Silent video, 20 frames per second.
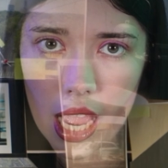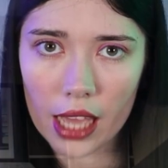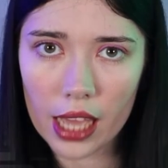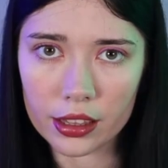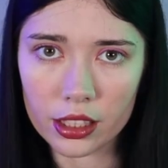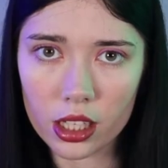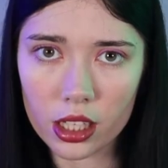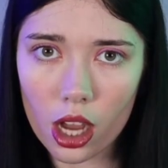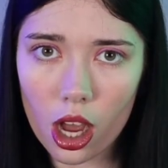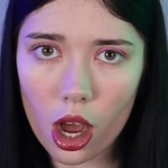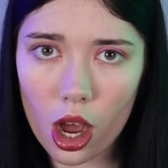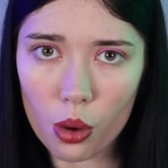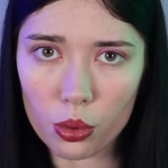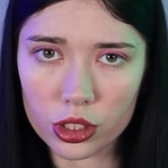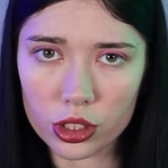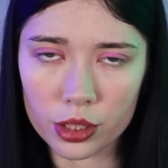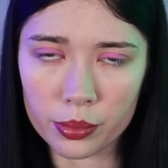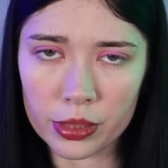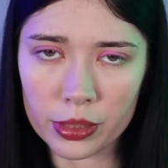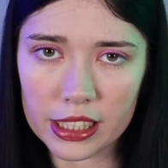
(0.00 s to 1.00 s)
and the car
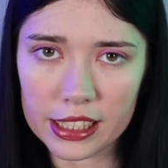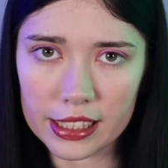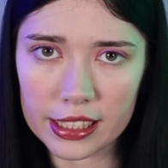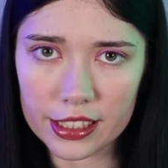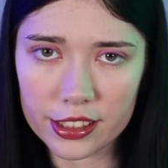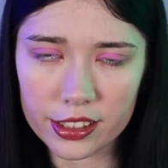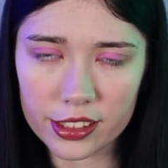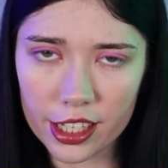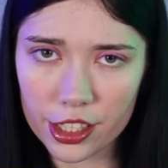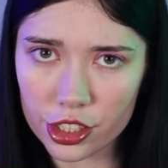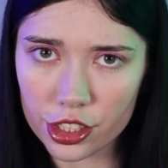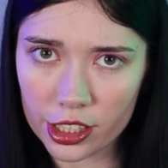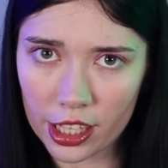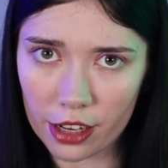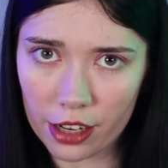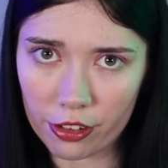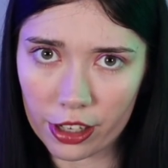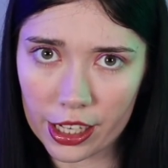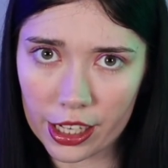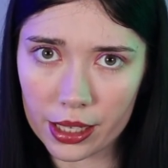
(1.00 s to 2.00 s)
was completely
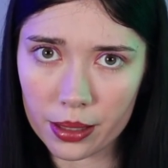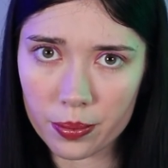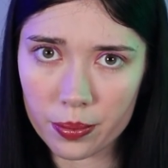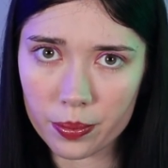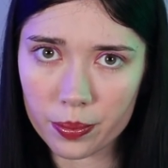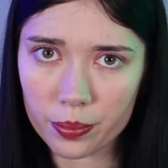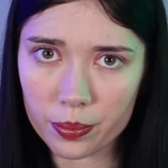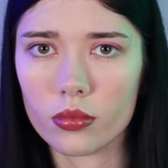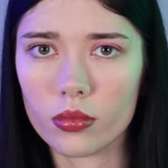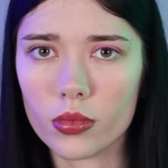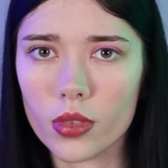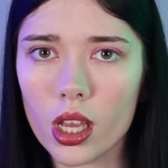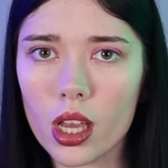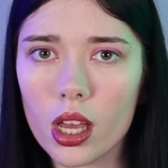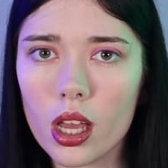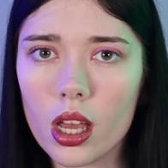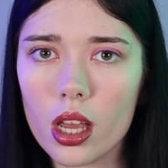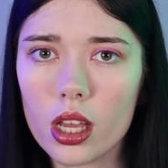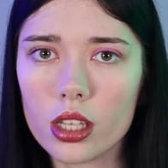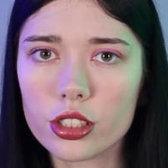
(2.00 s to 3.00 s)
stationary.
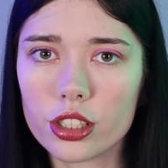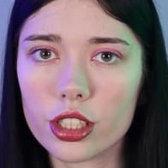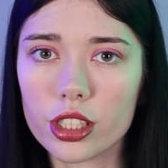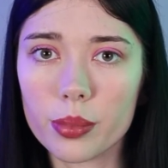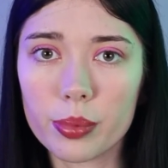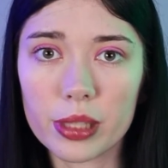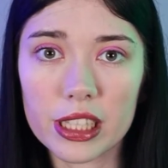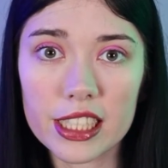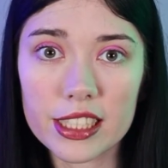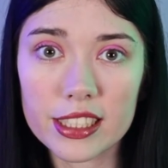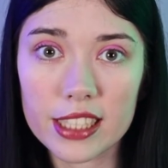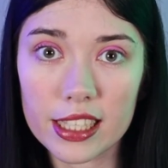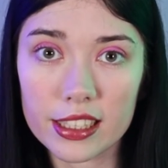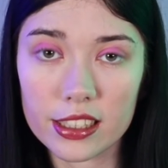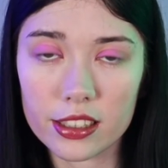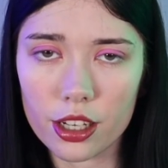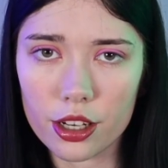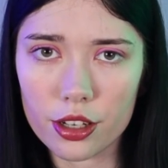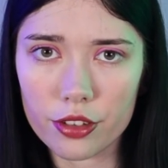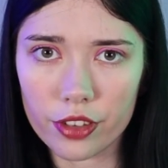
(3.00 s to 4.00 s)
So the police
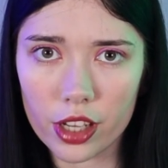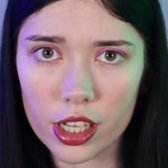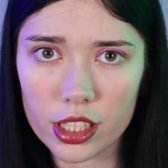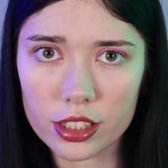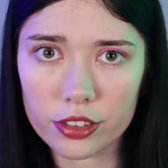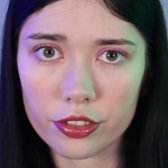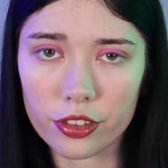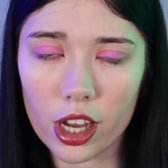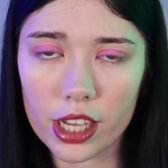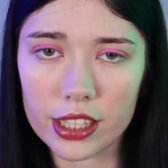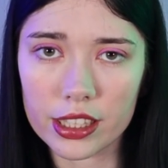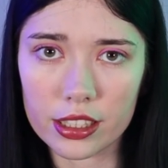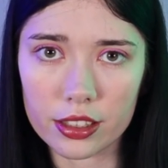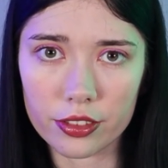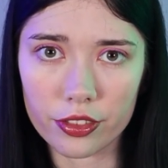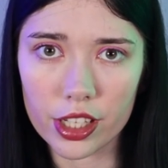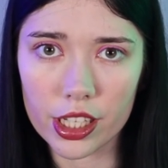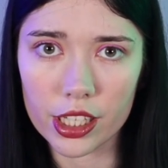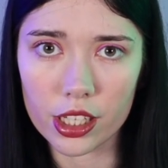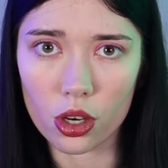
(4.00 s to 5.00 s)
headed over to find that the
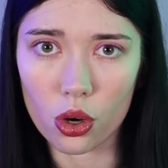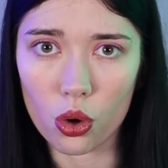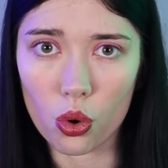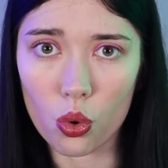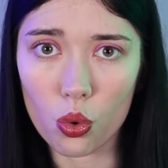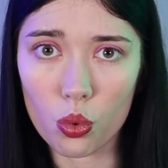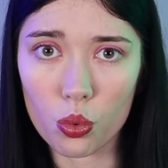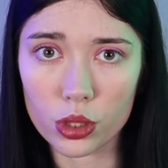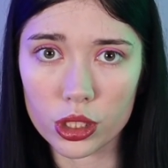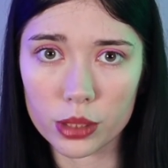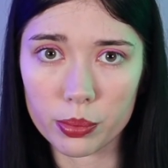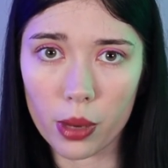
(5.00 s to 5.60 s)
vehicle was